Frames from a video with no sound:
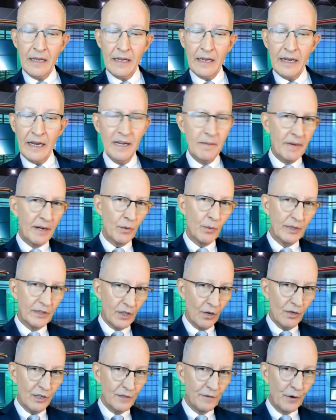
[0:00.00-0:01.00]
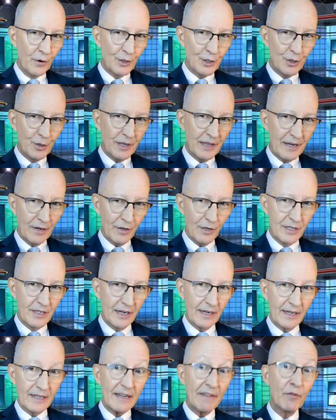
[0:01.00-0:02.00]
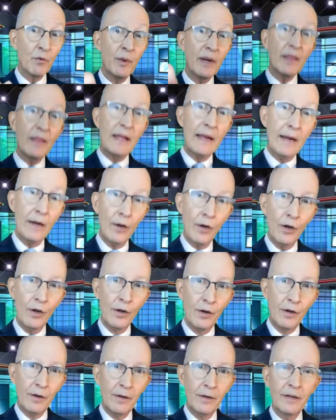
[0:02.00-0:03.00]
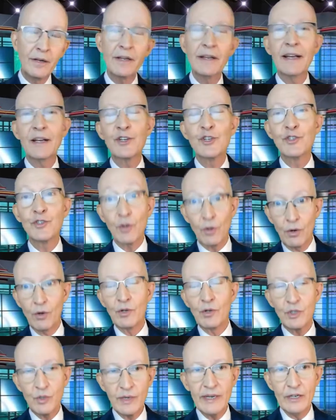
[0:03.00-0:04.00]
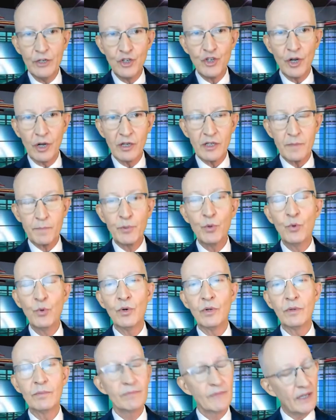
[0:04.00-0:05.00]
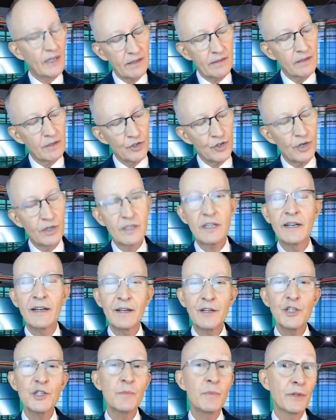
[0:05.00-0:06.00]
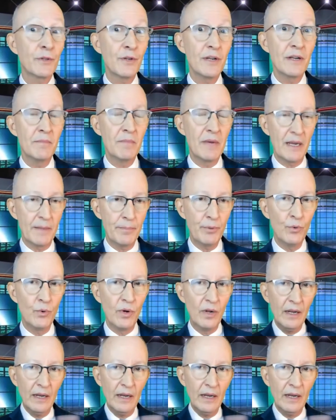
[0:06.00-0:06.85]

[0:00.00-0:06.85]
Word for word: And no matter what those folks do to their settings, every one of their connections are also in John's pool, not John's connections, but they're in my pool.